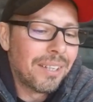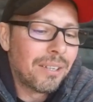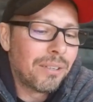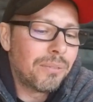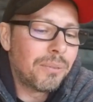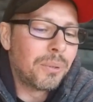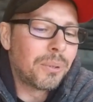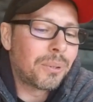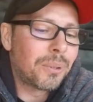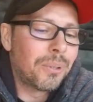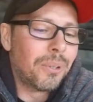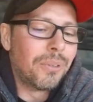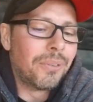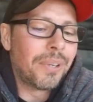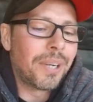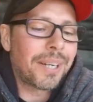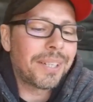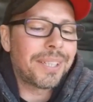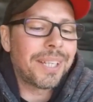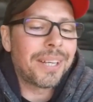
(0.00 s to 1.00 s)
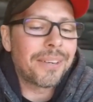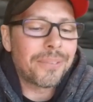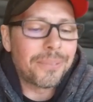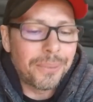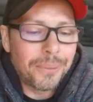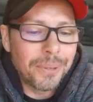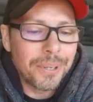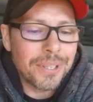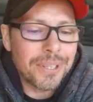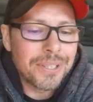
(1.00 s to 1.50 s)
would cover their
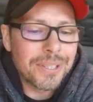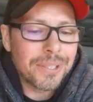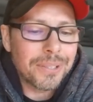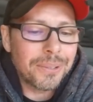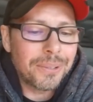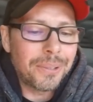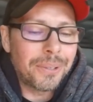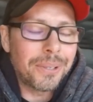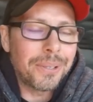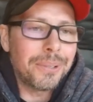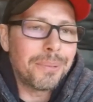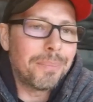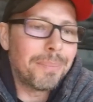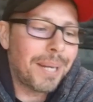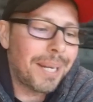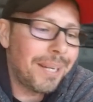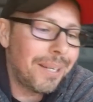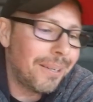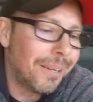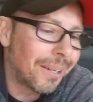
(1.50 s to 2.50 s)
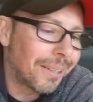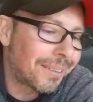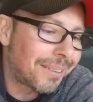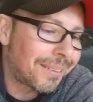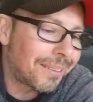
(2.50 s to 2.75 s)
voice, or you may not,